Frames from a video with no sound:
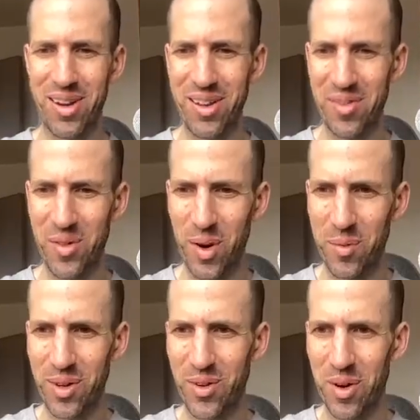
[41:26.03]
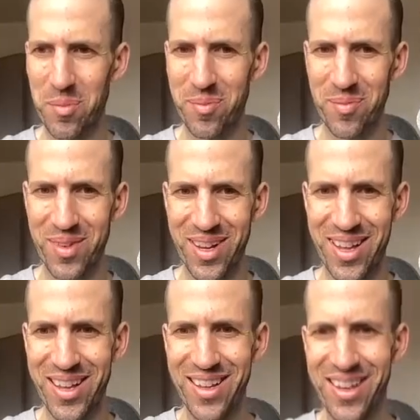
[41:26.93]
of the Robert Crumb
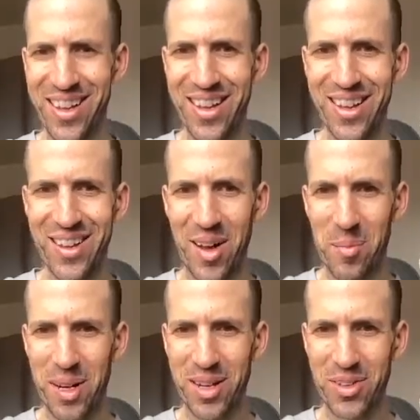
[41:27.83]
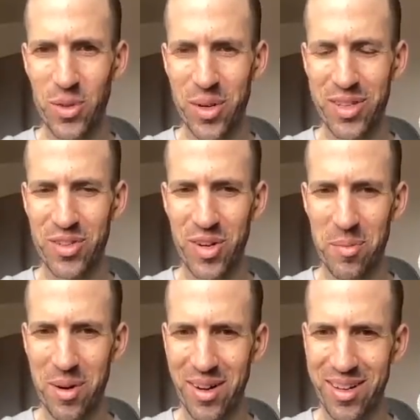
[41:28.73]
comic, A Short History of
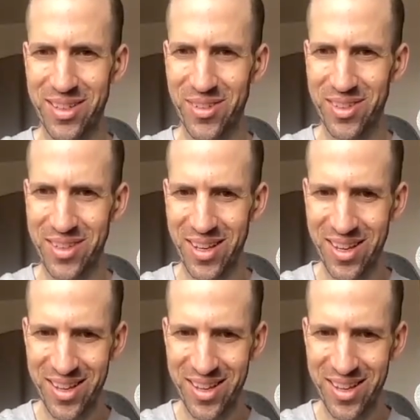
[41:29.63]
America. So let's see.